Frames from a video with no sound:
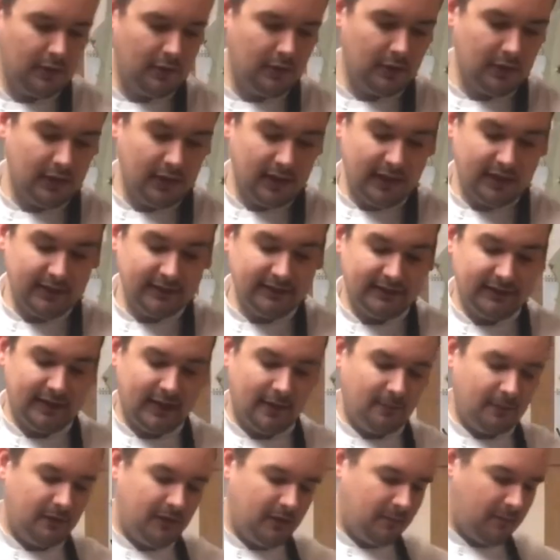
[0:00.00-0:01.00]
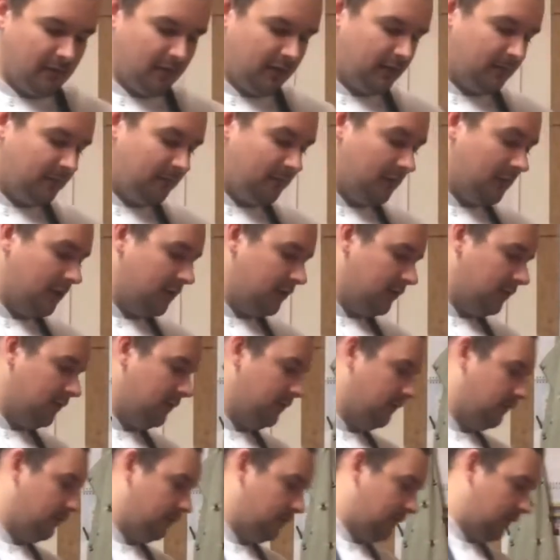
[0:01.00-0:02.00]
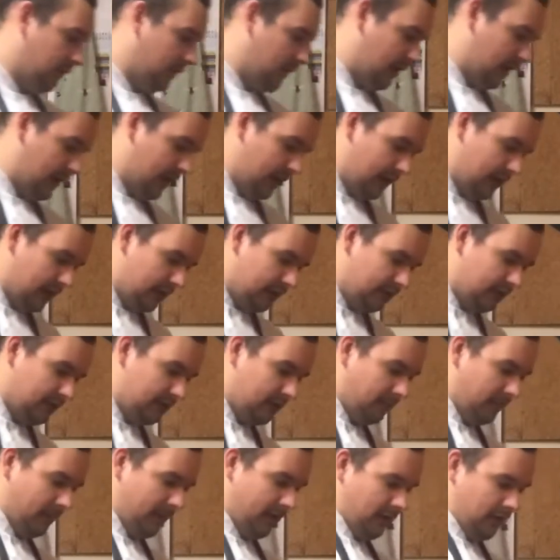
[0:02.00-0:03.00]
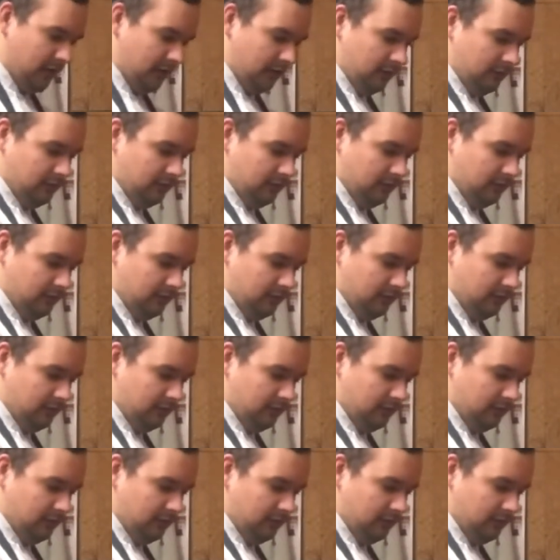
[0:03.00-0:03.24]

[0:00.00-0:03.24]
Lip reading: And same with the American version, just into the pan.